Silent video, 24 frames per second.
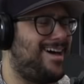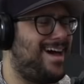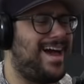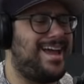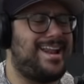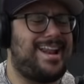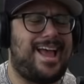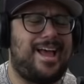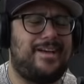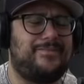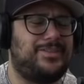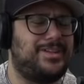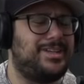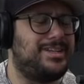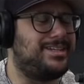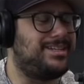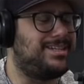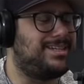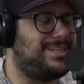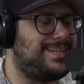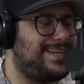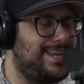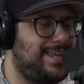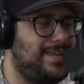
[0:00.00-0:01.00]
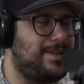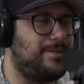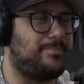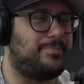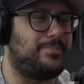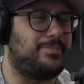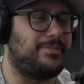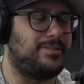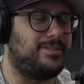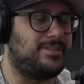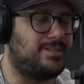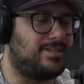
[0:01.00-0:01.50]
I'd have a
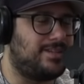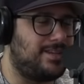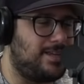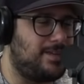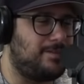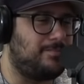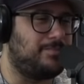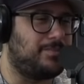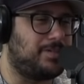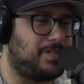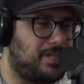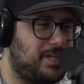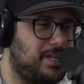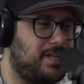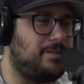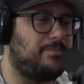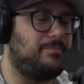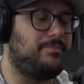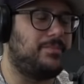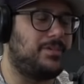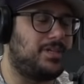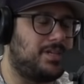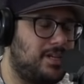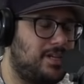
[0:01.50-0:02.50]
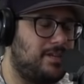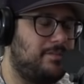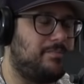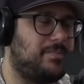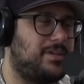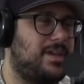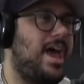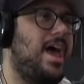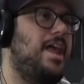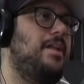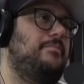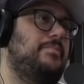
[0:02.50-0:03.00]
deep, deep, deep, deep
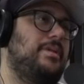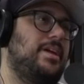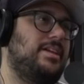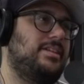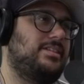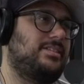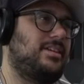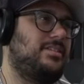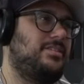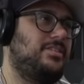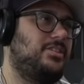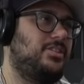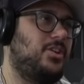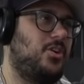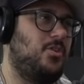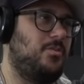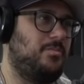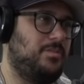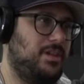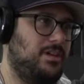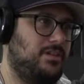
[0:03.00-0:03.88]
database on these home